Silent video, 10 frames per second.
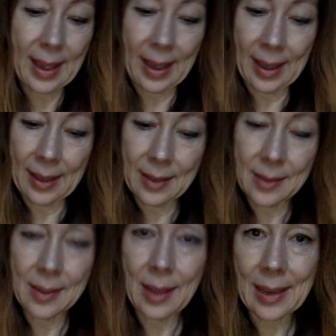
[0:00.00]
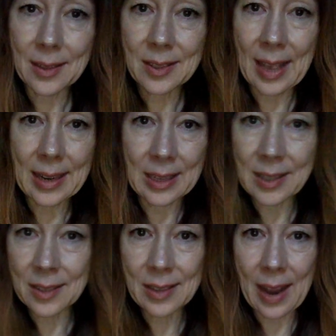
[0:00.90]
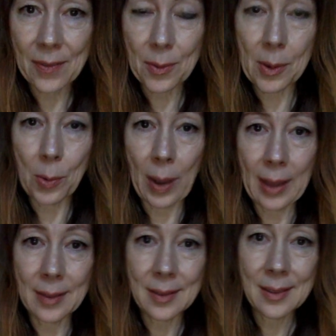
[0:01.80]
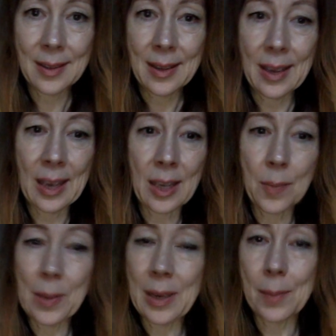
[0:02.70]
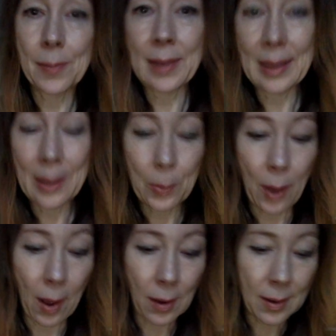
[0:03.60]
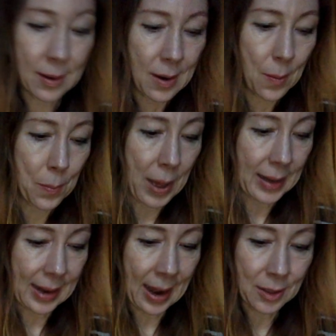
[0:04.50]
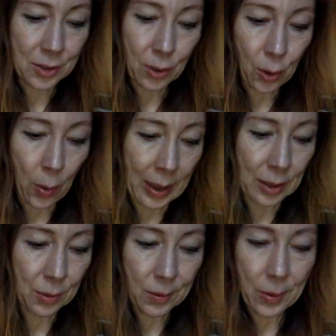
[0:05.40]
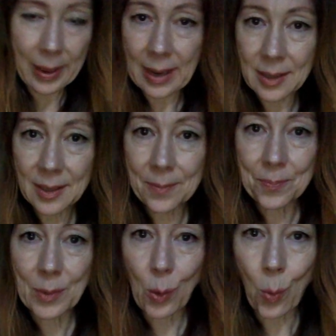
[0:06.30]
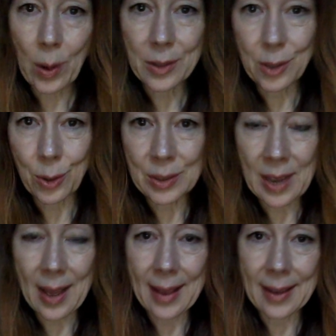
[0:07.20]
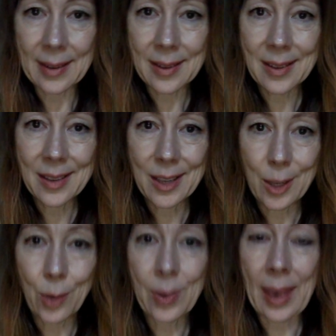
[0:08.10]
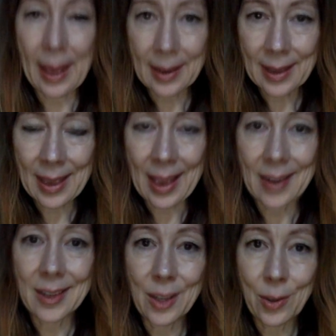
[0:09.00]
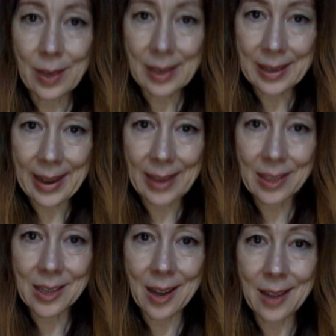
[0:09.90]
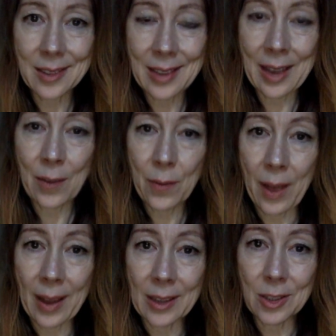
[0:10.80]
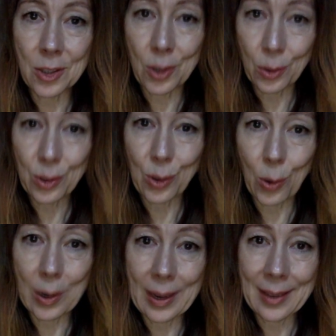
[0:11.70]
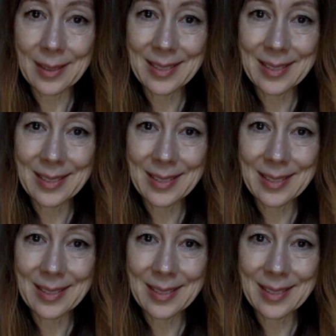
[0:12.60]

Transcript: And like I said, it doesn't have to be right. It can be completely wrong. But as you're going through it, once you're done, you can, again, you can connect the dots and find your story.